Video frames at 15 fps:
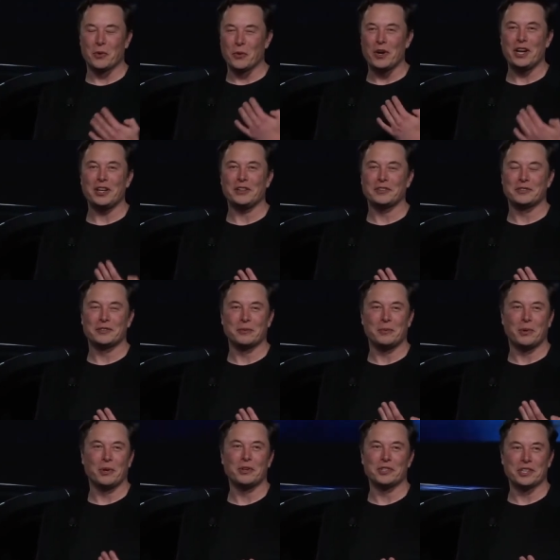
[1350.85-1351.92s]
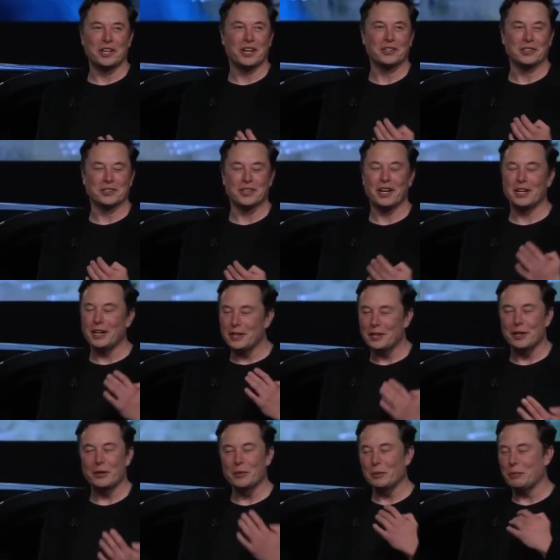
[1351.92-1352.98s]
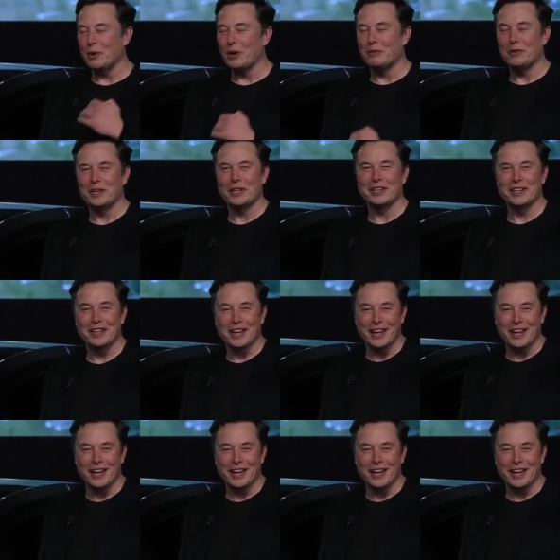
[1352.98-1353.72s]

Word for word: great supporters in Kazakhstan. I think we probably,